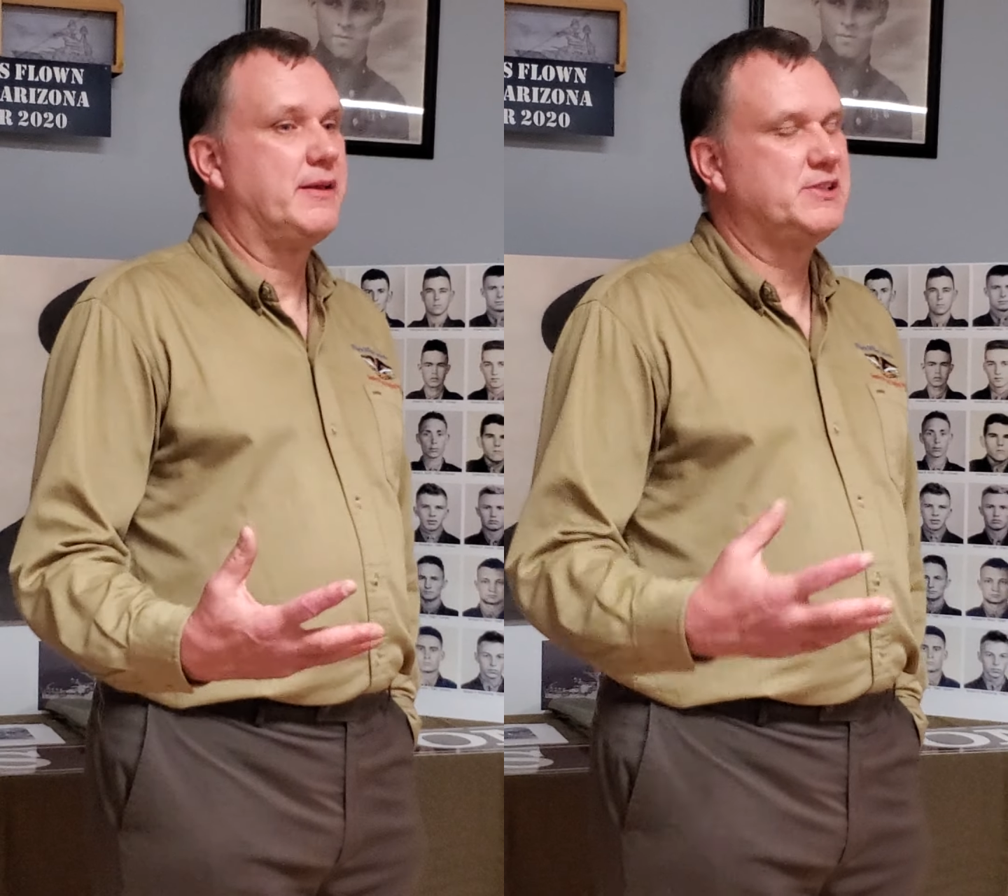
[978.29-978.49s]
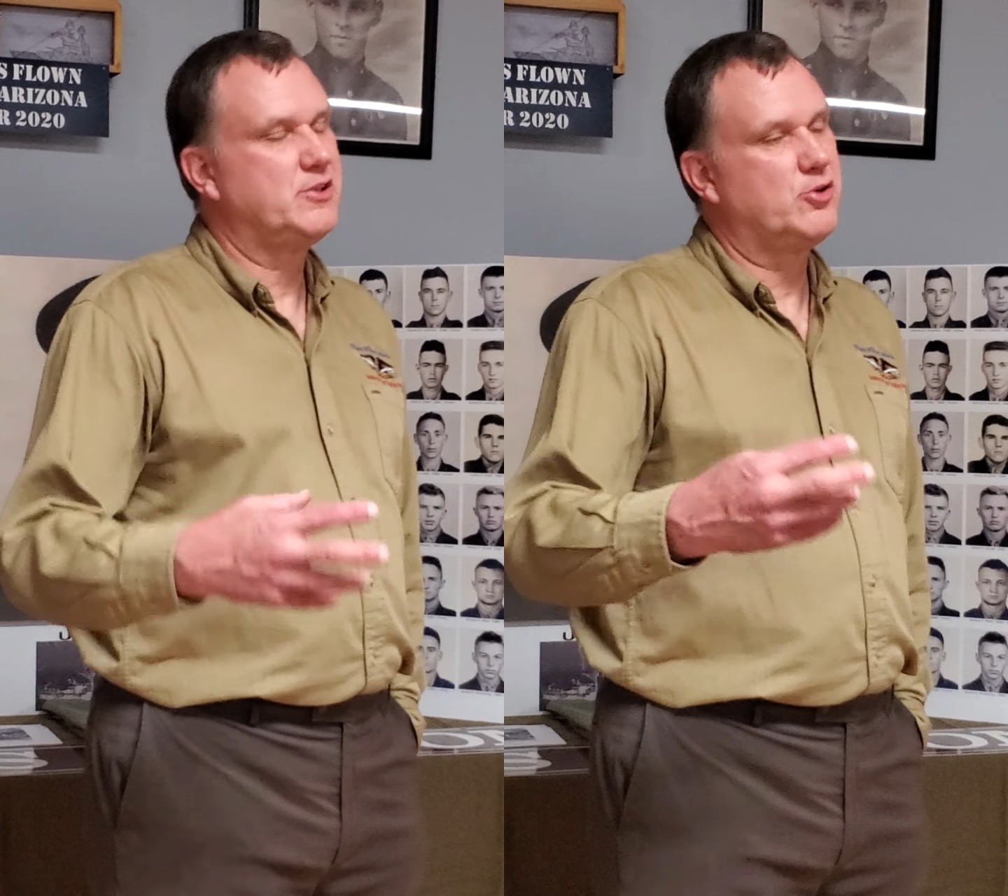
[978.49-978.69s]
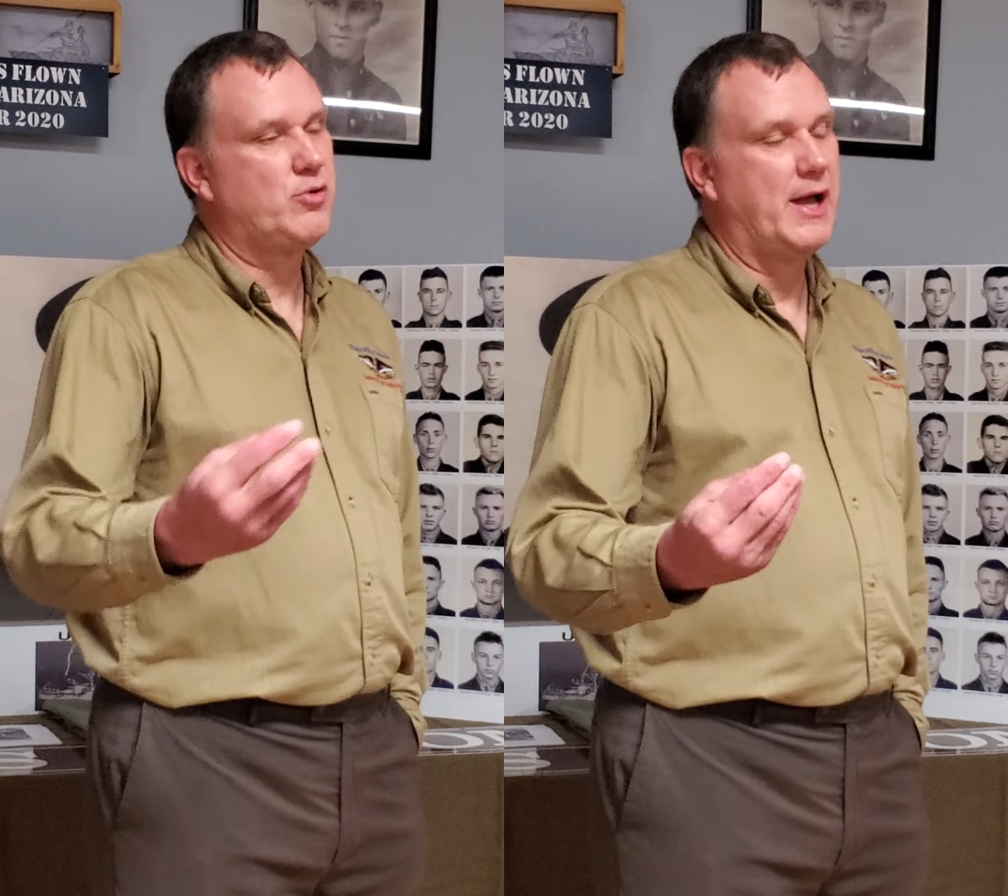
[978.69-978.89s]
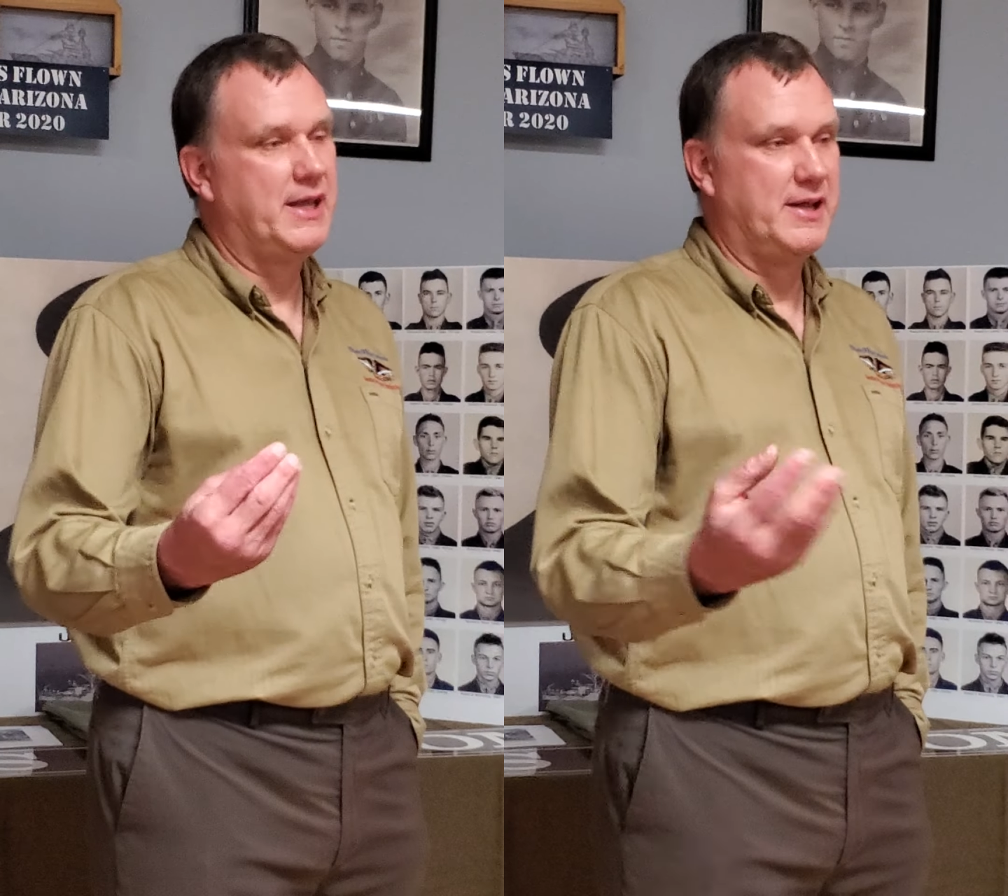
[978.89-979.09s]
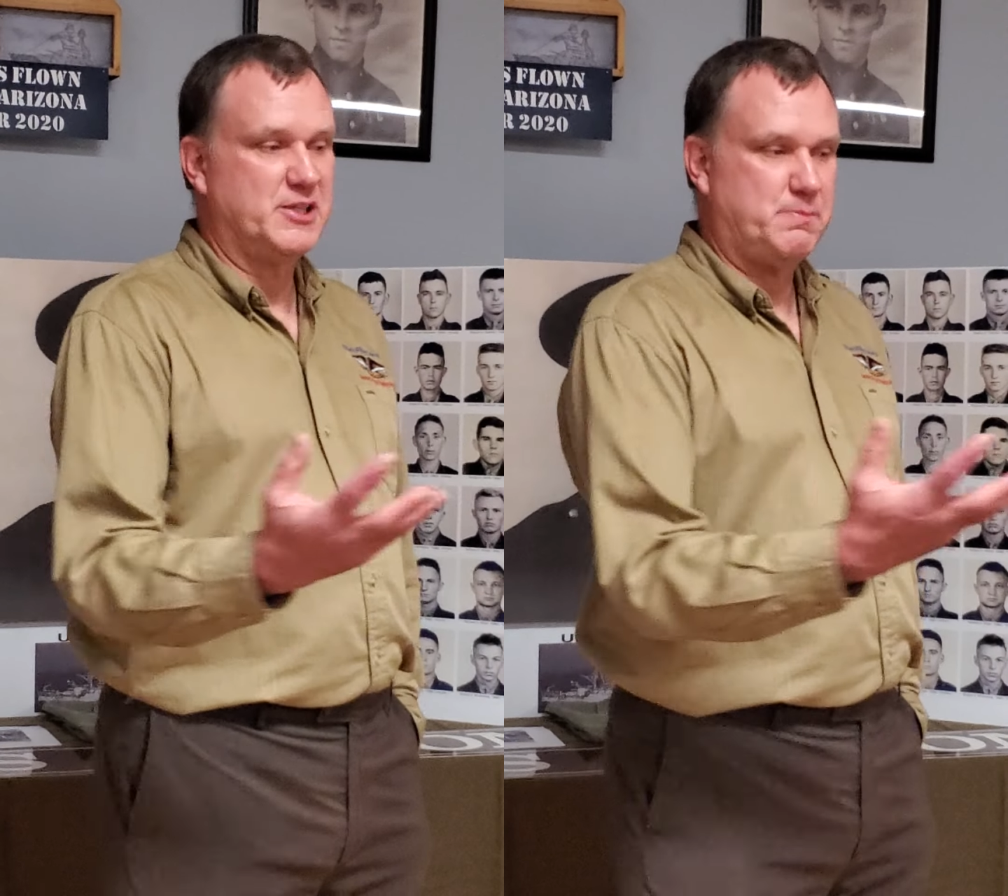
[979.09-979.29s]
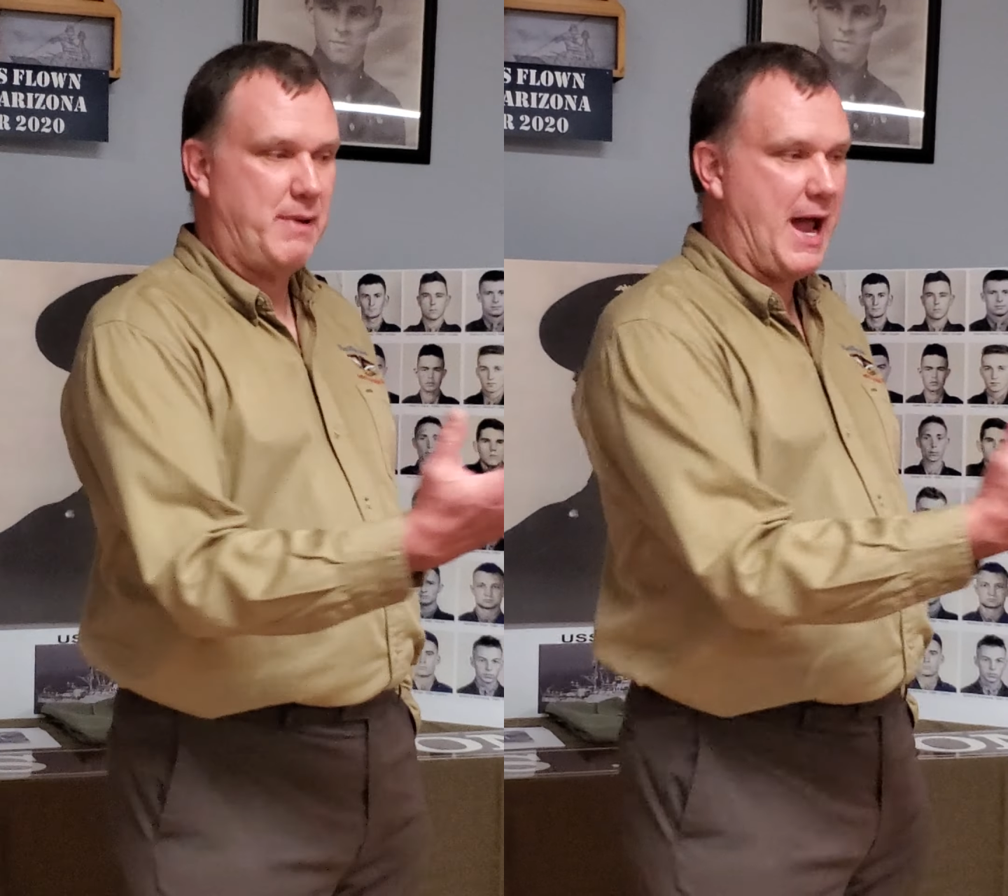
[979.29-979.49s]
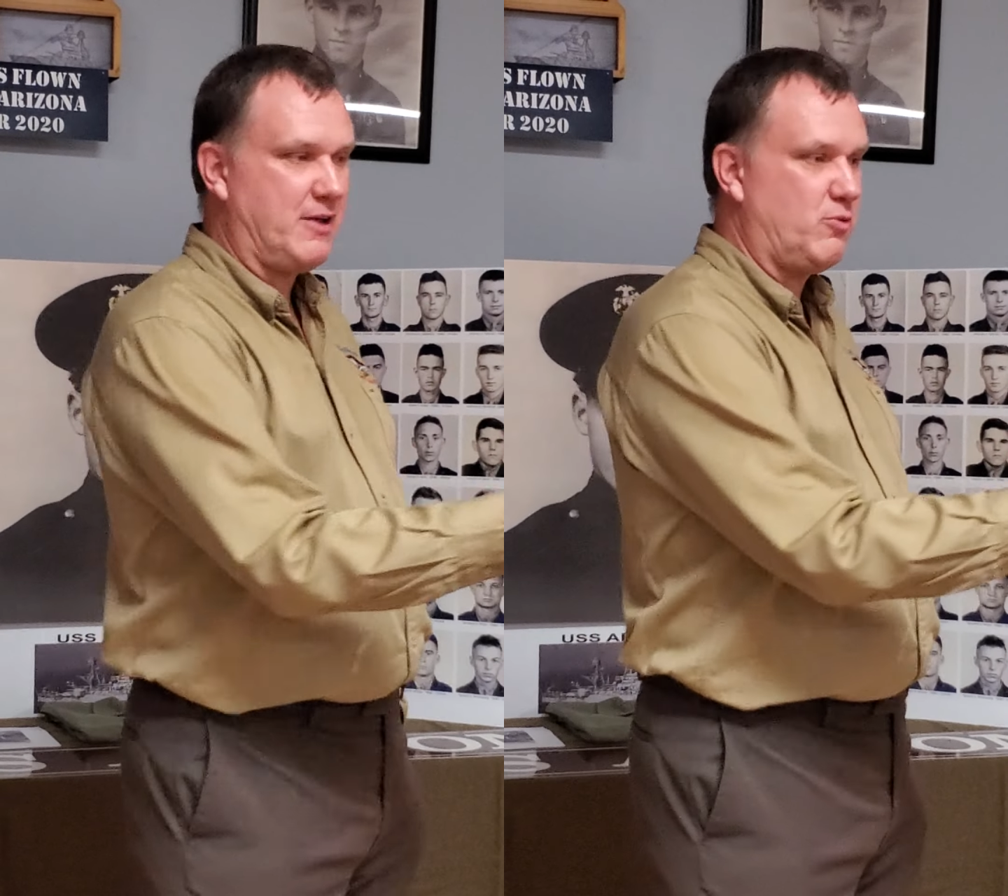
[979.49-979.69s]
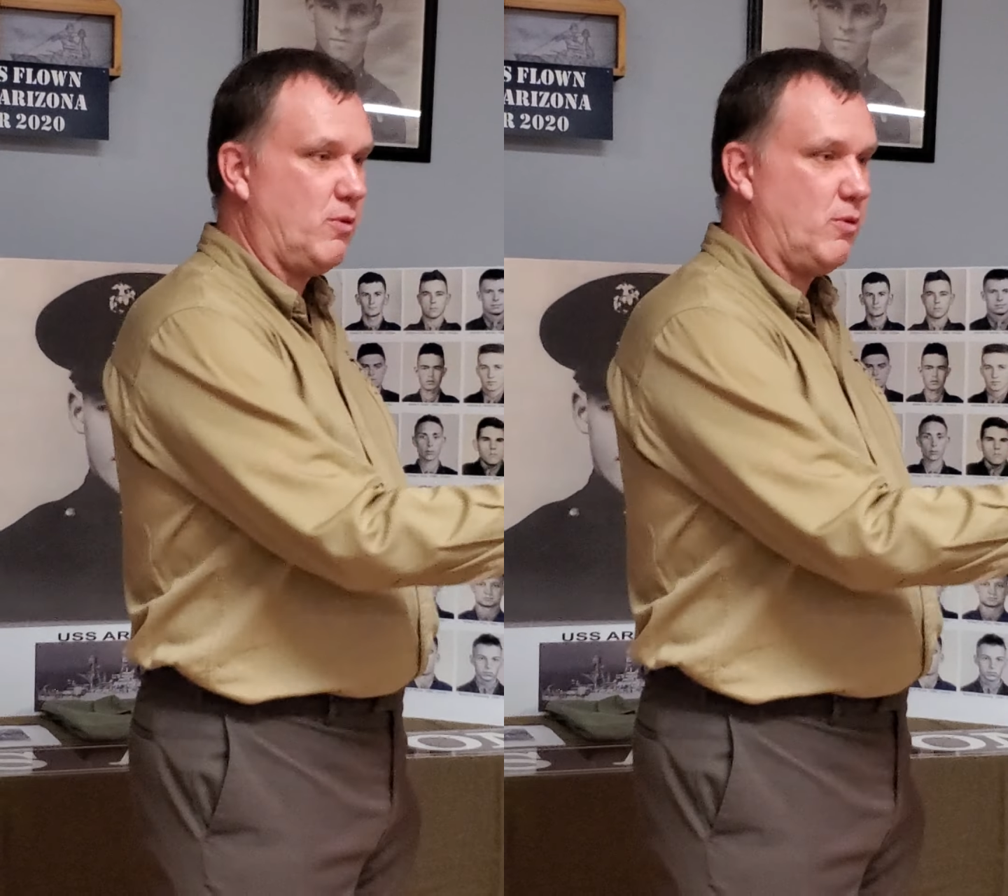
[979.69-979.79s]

Is it to try to get us back